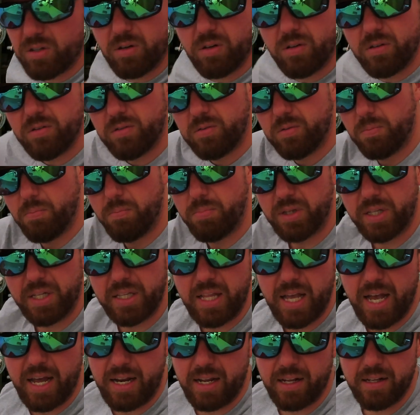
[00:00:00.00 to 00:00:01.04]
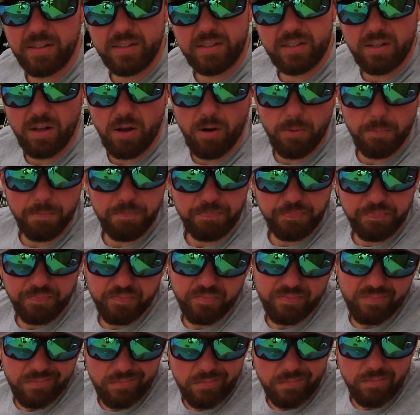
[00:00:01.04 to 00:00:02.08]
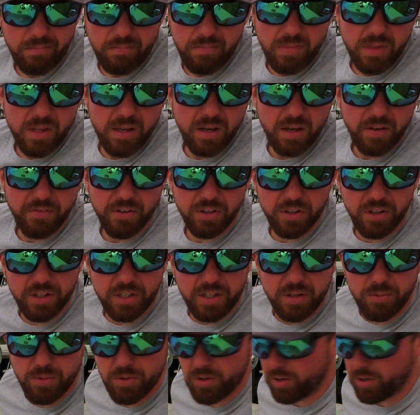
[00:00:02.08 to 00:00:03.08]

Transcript: gonna blend that in. So if you're looking